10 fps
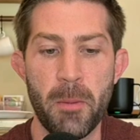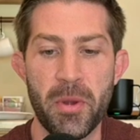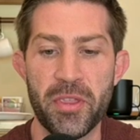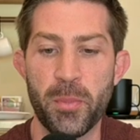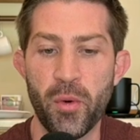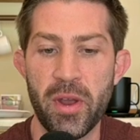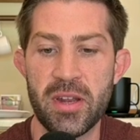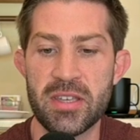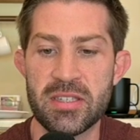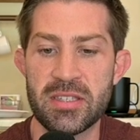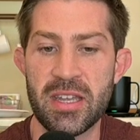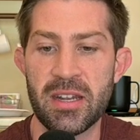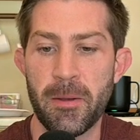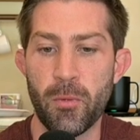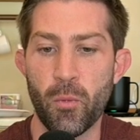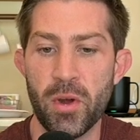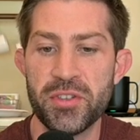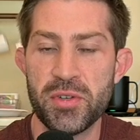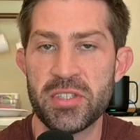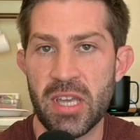But the point is, is that
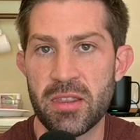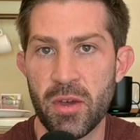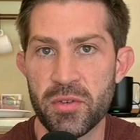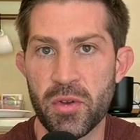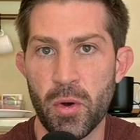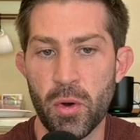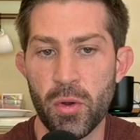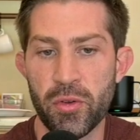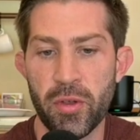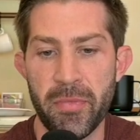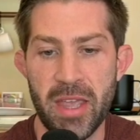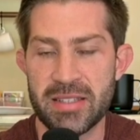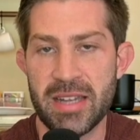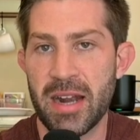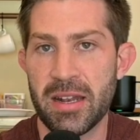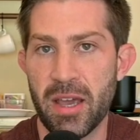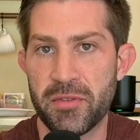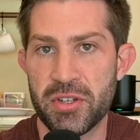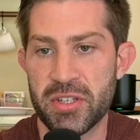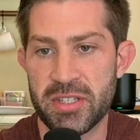once you set those goals, it's not enough
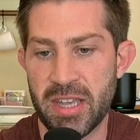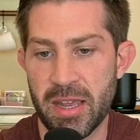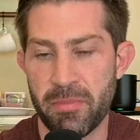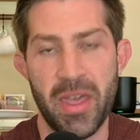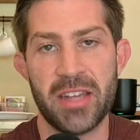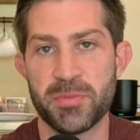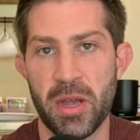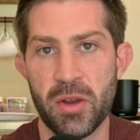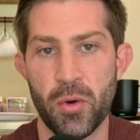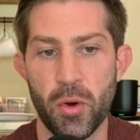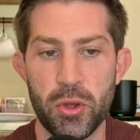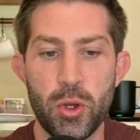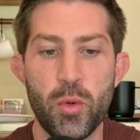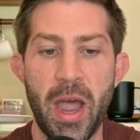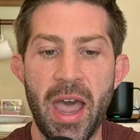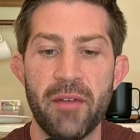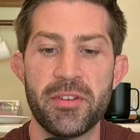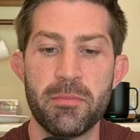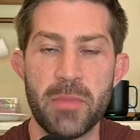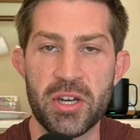to just say, that's my goal. You have
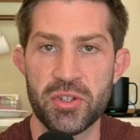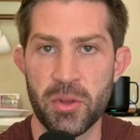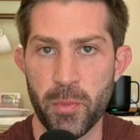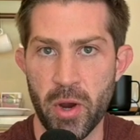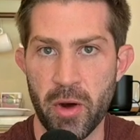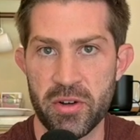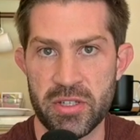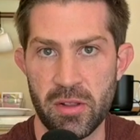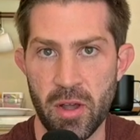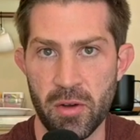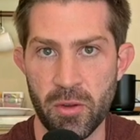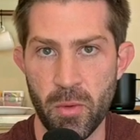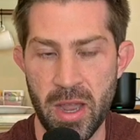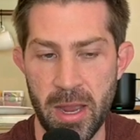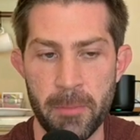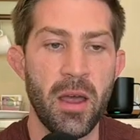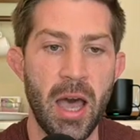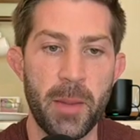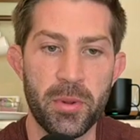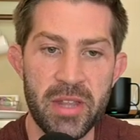to measure the progress along the way.
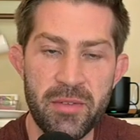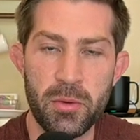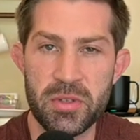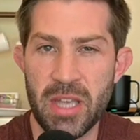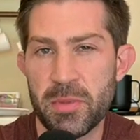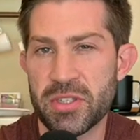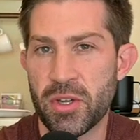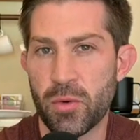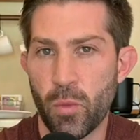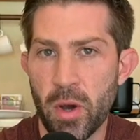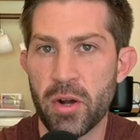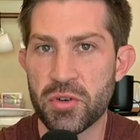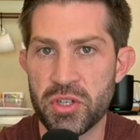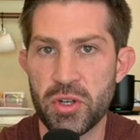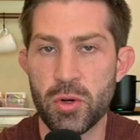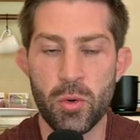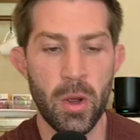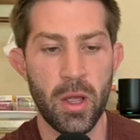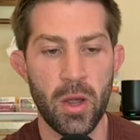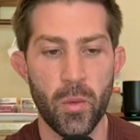I believe it was episode one or two
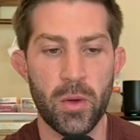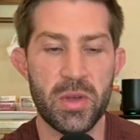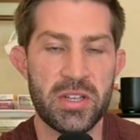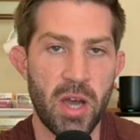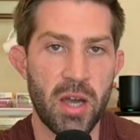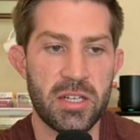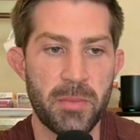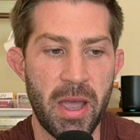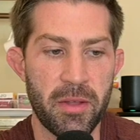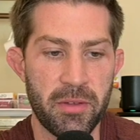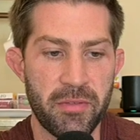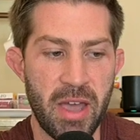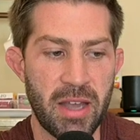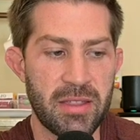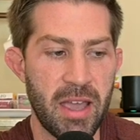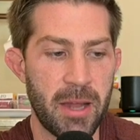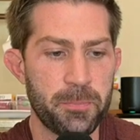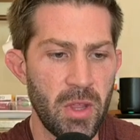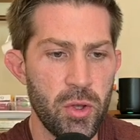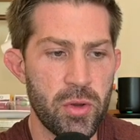when we talked about the fact that
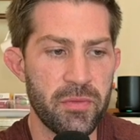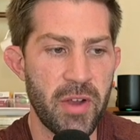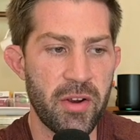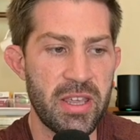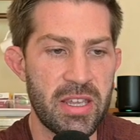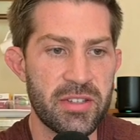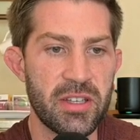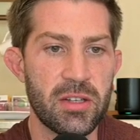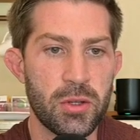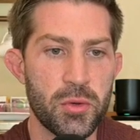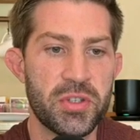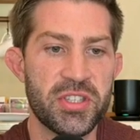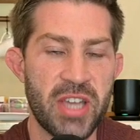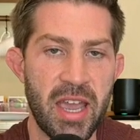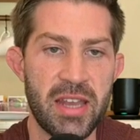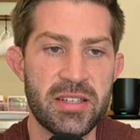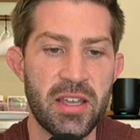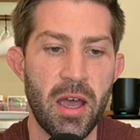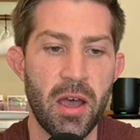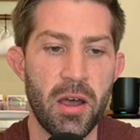you can very easily lose sight
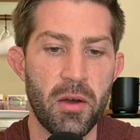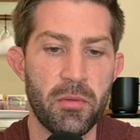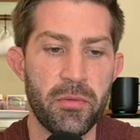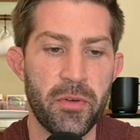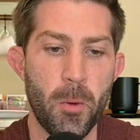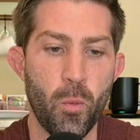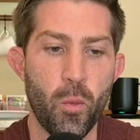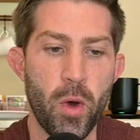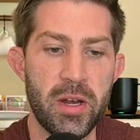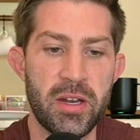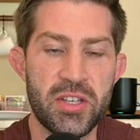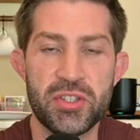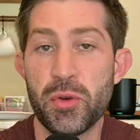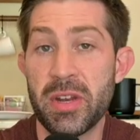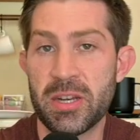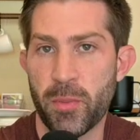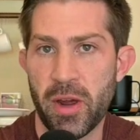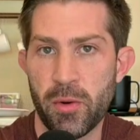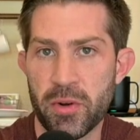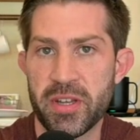of what it is you need to
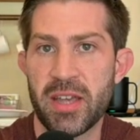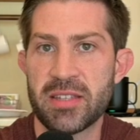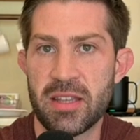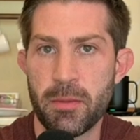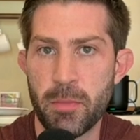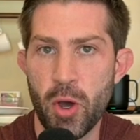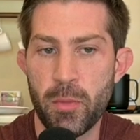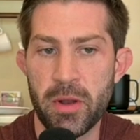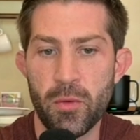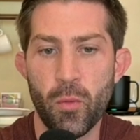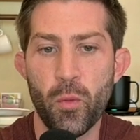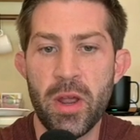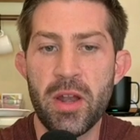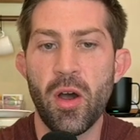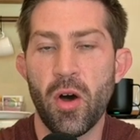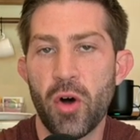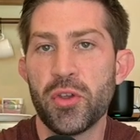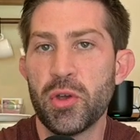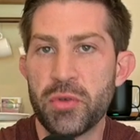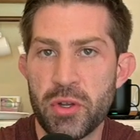prioritize in the moment when all
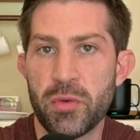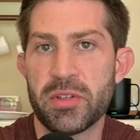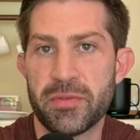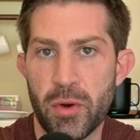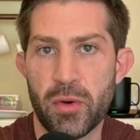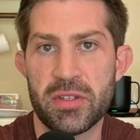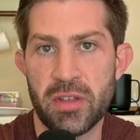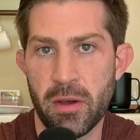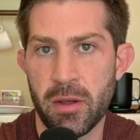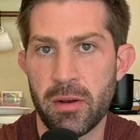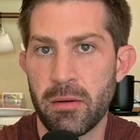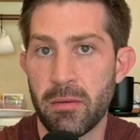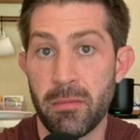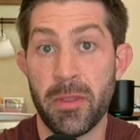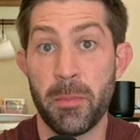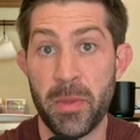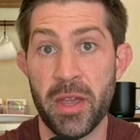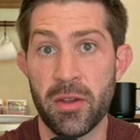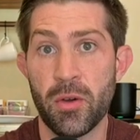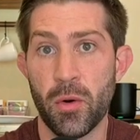you do is focus on the
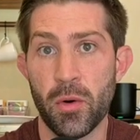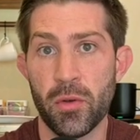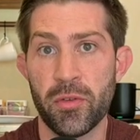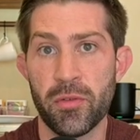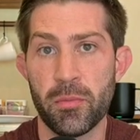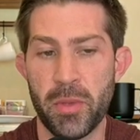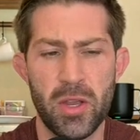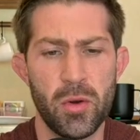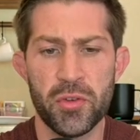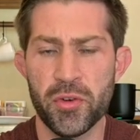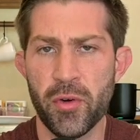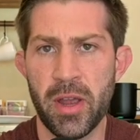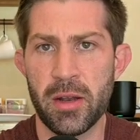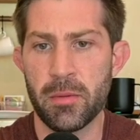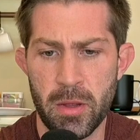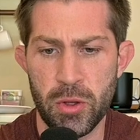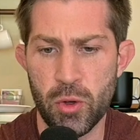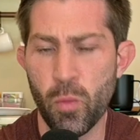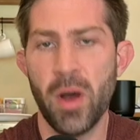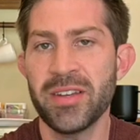big goals. Big goals are great.
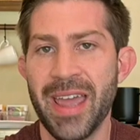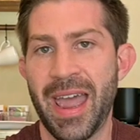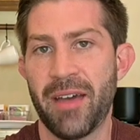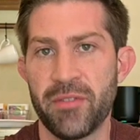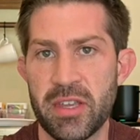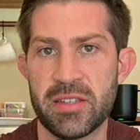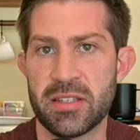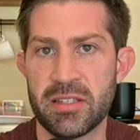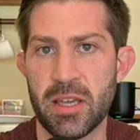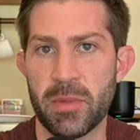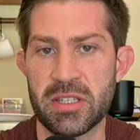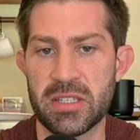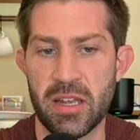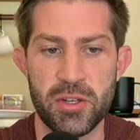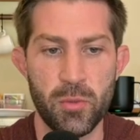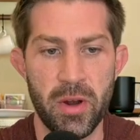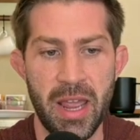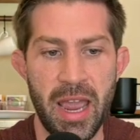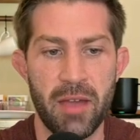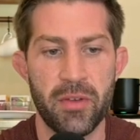You want to have these to some extent. You want to
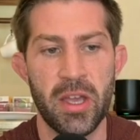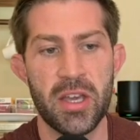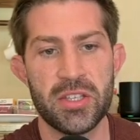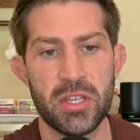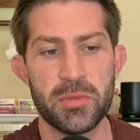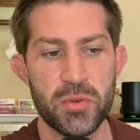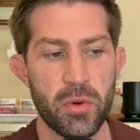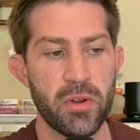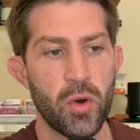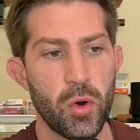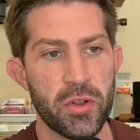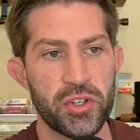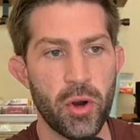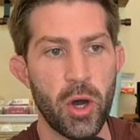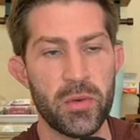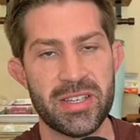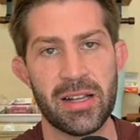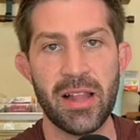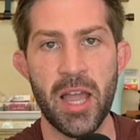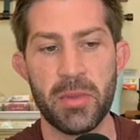have some sort of goal that you're always
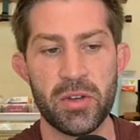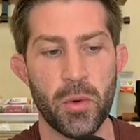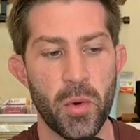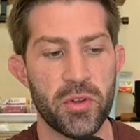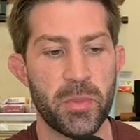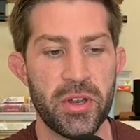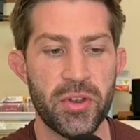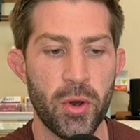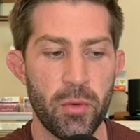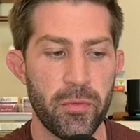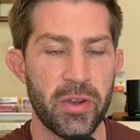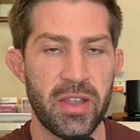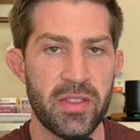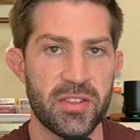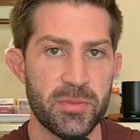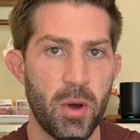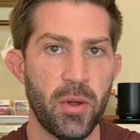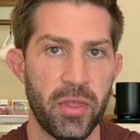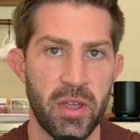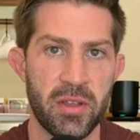climbing towards, but don't forget the
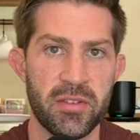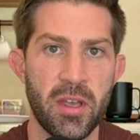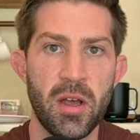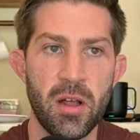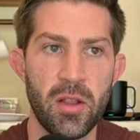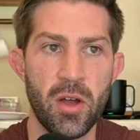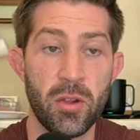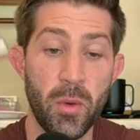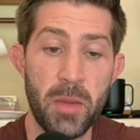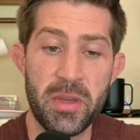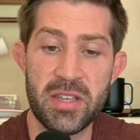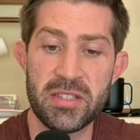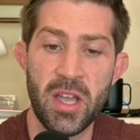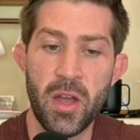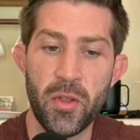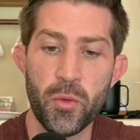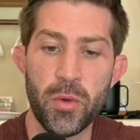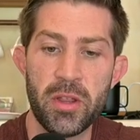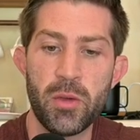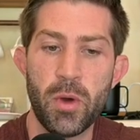small things along the way because they're
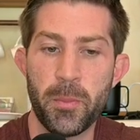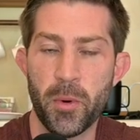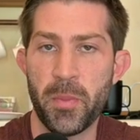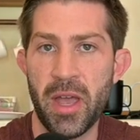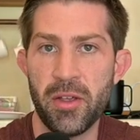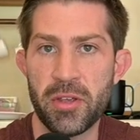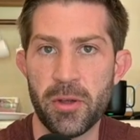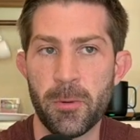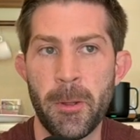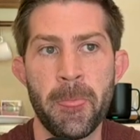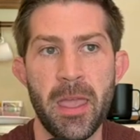really what propel you.